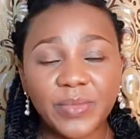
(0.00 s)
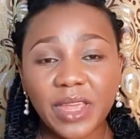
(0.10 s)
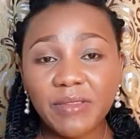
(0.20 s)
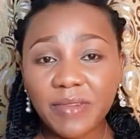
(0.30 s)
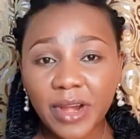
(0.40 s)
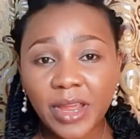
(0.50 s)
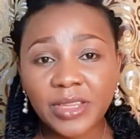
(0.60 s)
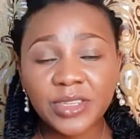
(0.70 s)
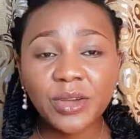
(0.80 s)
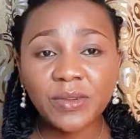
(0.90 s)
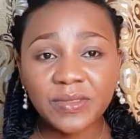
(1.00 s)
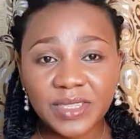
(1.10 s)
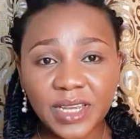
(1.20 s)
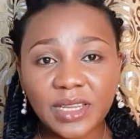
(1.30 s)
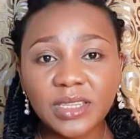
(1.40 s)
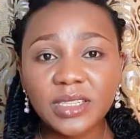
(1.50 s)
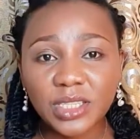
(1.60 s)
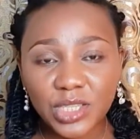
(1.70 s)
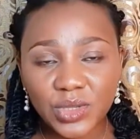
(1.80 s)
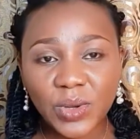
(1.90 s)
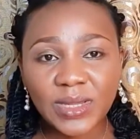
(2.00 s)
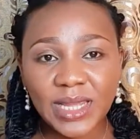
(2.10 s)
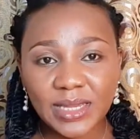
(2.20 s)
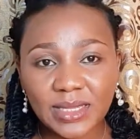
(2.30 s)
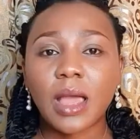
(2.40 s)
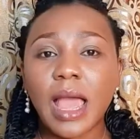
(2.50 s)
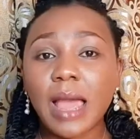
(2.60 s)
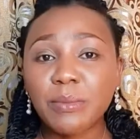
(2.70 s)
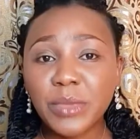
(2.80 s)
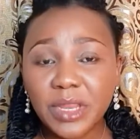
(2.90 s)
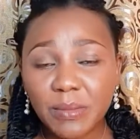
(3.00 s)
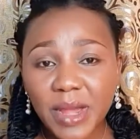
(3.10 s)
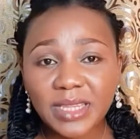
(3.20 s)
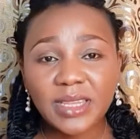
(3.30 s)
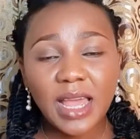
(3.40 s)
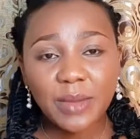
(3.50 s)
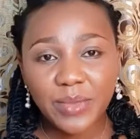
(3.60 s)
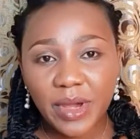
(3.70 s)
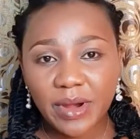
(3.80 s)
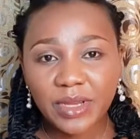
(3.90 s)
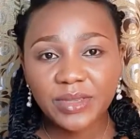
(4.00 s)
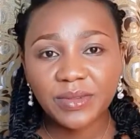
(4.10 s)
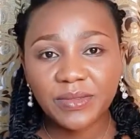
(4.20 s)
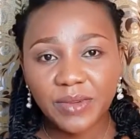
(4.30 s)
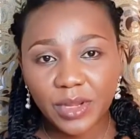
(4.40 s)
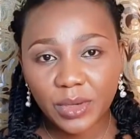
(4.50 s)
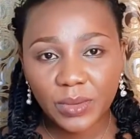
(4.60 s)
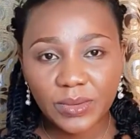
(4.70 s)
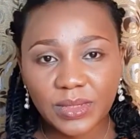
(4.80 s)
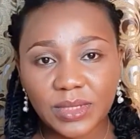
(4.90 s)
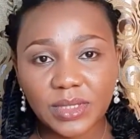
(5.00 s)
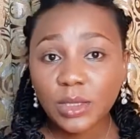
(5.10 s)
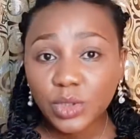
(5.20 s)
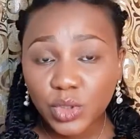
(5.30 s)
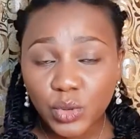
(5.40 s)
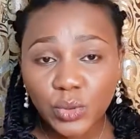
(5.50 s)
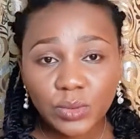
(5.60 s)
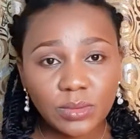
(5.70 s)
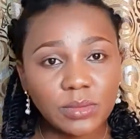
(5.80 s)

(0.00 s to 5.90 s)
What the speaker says: a variety of skin disorders and minimize the appearance of wrinkles. 2.